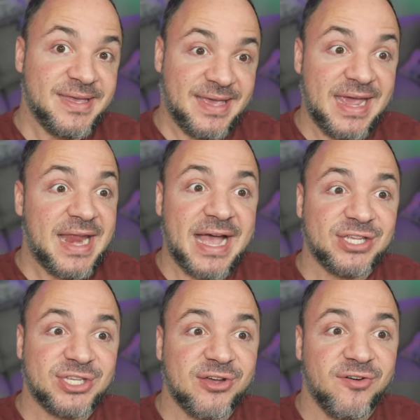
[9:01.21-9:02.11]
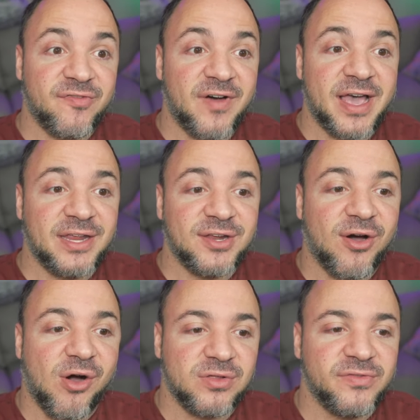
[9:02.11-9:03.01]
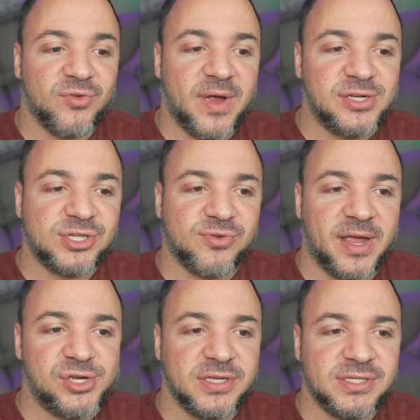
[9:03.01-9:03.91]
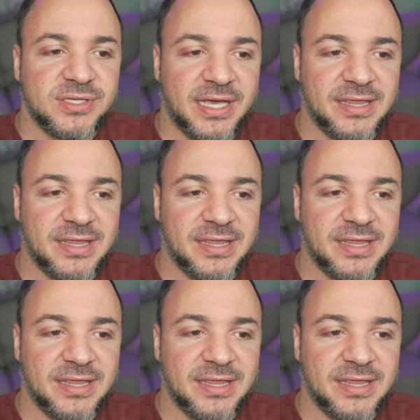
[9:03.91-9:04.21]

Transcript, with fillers: It has to go find all of the registrations, like